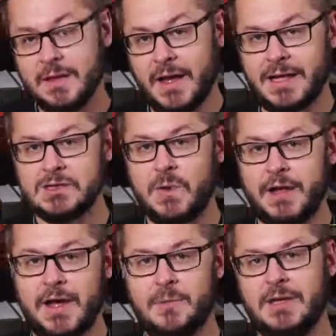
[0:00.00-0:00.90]
That's
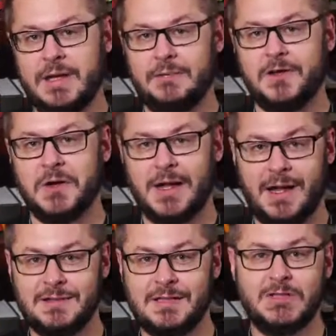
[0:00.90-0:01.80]
why they believe they're
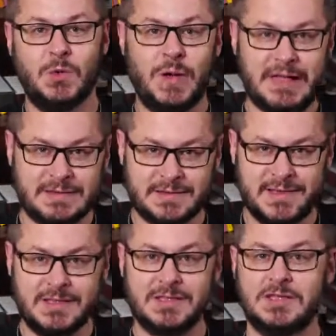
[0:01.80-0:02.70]
allowed to twist
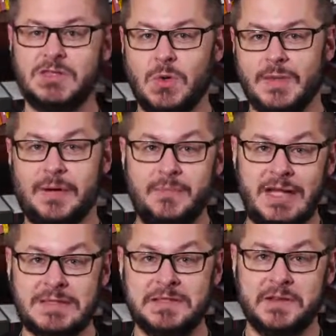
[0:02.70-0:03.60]
and distort the
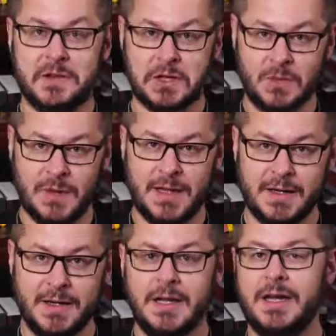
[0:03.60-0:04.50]
message of the
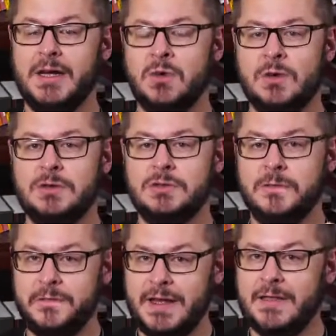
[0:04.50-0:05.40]
Quran in order to
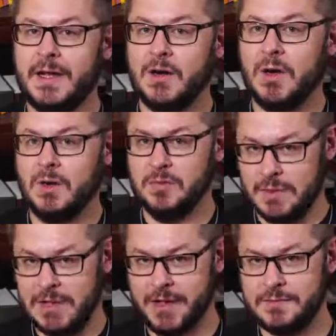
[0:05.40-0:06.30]
fit their own
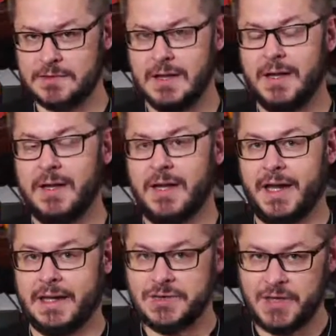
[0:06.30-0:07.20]
beliefs
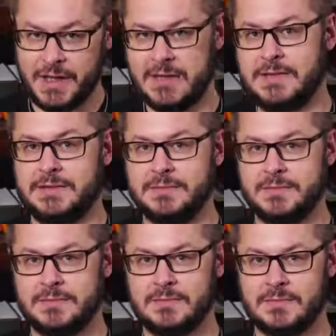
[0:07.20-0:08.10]
and agendas.
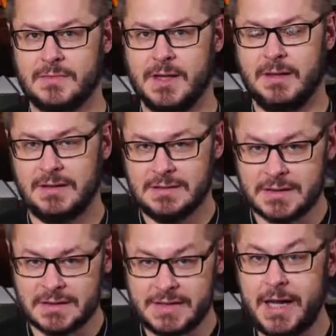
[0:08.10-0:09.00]
This
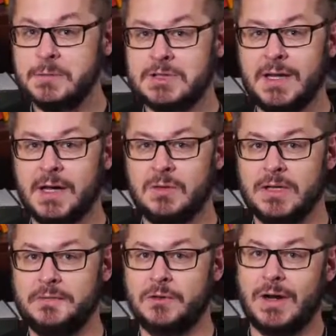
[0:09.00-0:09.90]
contempt not
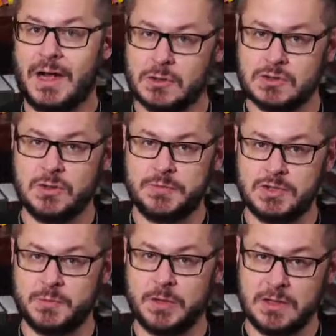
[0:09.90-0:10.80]
only for our
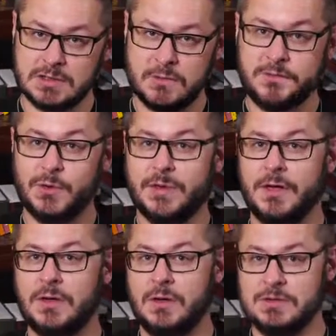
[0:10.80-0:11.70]
scriptures, but also for
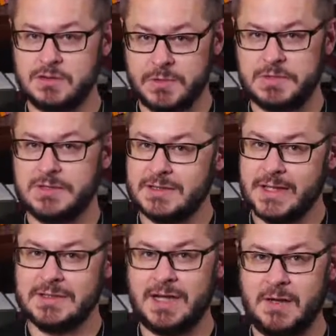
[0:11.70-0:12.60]
their own scriptures
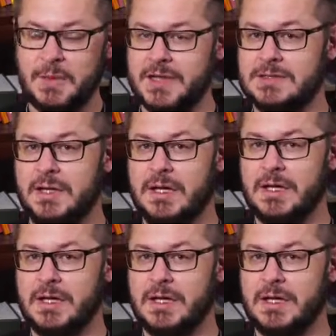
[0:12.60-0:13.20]
stands out because